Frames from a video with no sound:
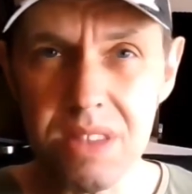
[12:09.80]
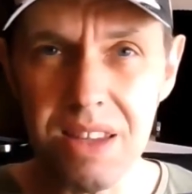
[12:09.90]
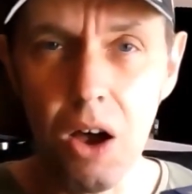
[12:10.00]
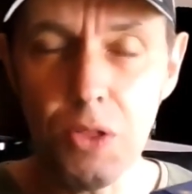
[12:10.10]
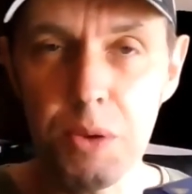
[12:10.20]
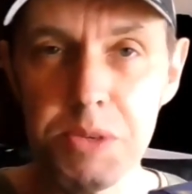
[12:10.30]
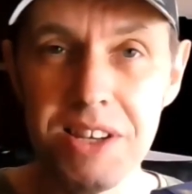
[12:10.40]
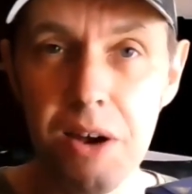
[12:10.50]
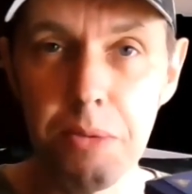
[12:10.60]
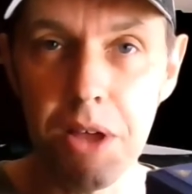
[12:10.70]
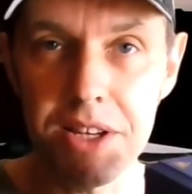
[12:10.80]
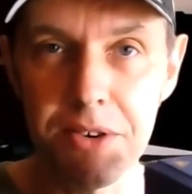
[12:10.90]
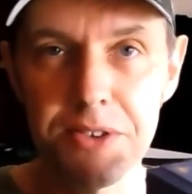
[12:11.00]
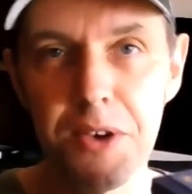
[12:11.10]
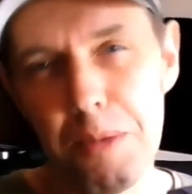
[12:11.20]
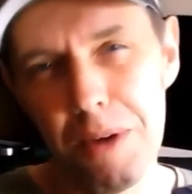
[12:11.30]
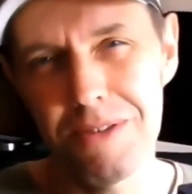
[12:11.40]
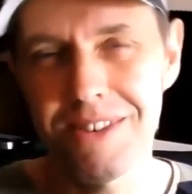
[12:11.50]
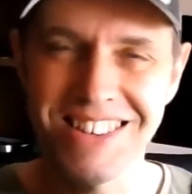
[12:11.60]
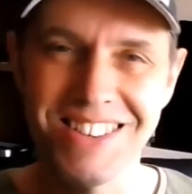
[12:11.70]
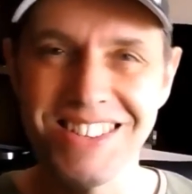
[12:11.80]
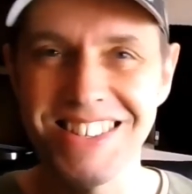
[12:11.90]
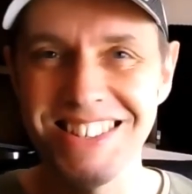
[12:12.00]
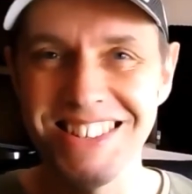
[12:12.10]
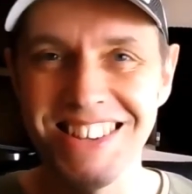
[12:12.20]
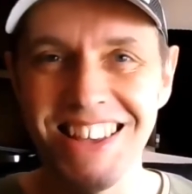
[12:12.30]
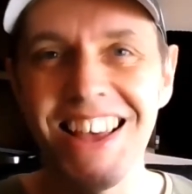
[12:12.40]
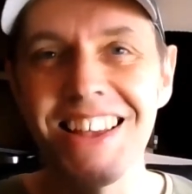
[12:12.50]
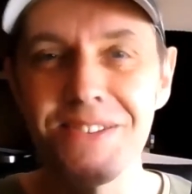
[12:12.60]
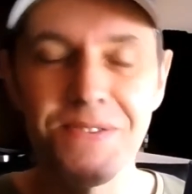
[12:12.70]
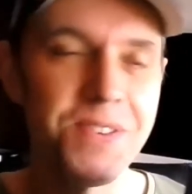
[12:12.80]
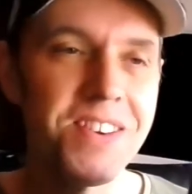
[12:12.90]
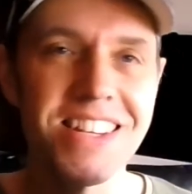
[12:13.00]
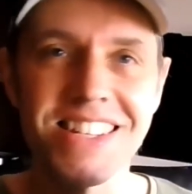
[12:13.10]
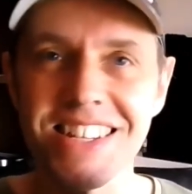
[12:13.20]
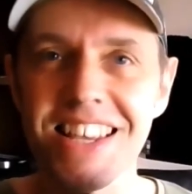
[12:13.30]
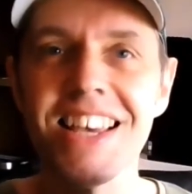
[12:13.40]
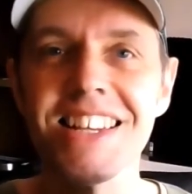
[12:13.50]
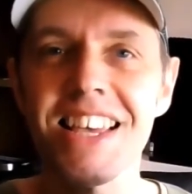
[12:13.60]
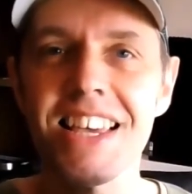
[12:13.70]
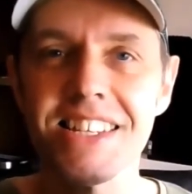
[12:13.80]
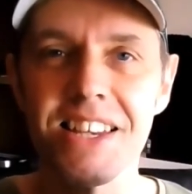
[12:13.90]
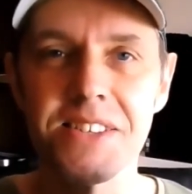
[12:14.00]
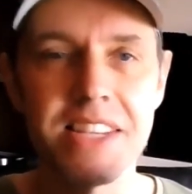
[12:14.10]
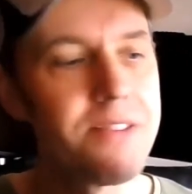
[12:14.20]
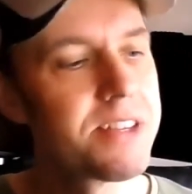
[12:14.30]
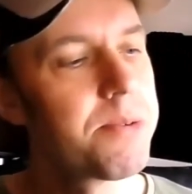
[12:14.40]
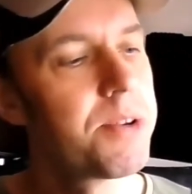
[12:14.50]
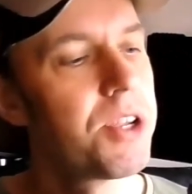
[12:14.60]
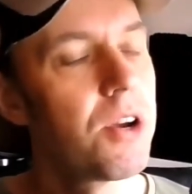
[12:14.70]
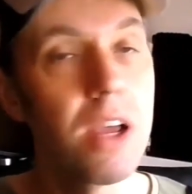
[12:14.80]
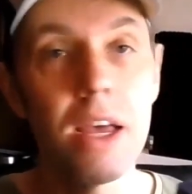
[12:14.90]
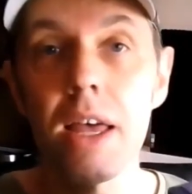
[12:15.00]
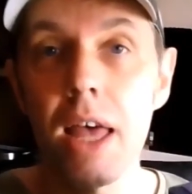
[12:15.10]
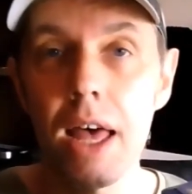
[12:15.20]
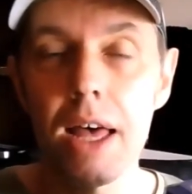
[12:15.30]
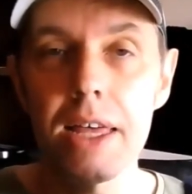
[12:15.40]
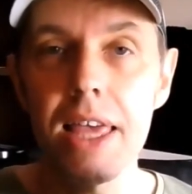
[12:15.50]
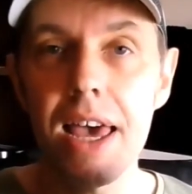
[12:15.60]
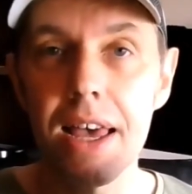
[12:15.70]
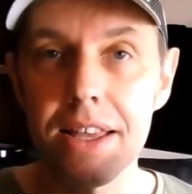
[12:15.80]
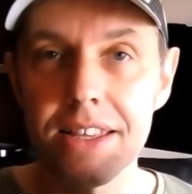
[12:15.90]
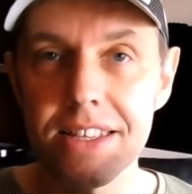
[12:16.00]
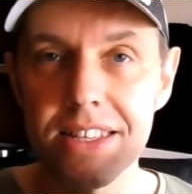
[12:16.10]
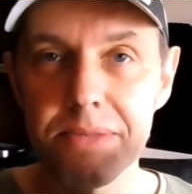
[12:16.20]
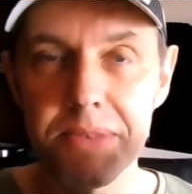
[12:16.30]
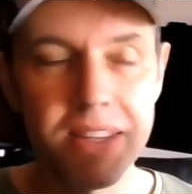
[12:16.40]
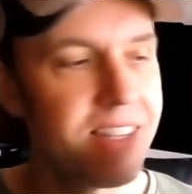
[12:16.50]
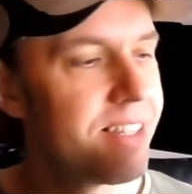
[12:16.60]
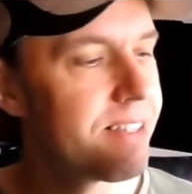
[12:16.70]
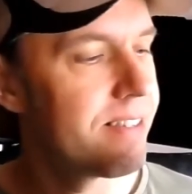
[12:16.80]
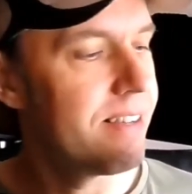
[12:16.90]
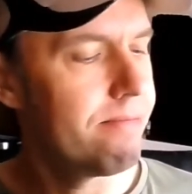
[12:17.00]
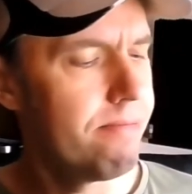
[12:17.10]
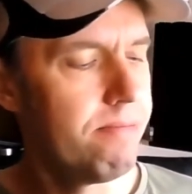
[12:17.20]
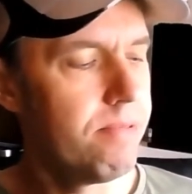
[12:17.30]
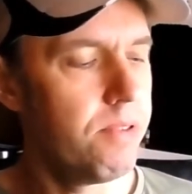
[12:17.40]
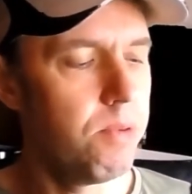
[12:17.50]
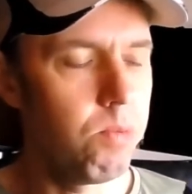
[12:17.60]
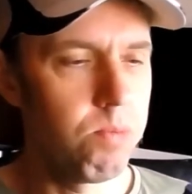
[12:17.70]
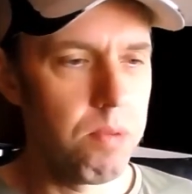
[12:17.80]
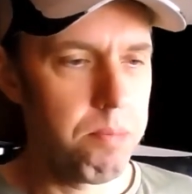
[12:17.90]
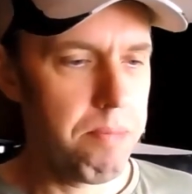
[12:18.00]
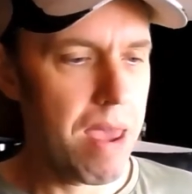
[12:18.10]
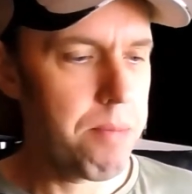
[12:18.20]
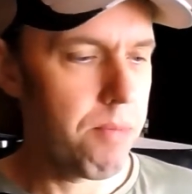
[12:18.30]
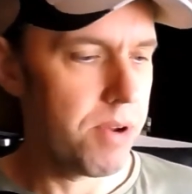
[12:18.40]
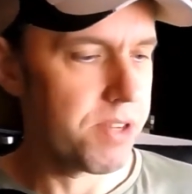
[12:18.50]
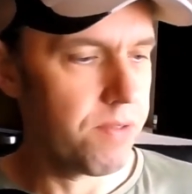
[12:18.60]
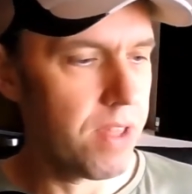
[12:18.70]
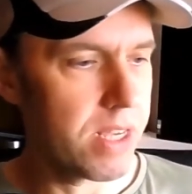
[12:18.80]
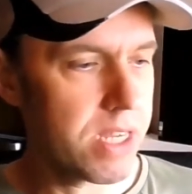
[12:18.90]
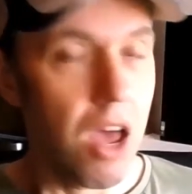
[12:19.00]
I thought it was a terrible idea at the time, but you know, it's funny, isn't it? Take it so seriously when you're younger. Yeah, it's the memories of this.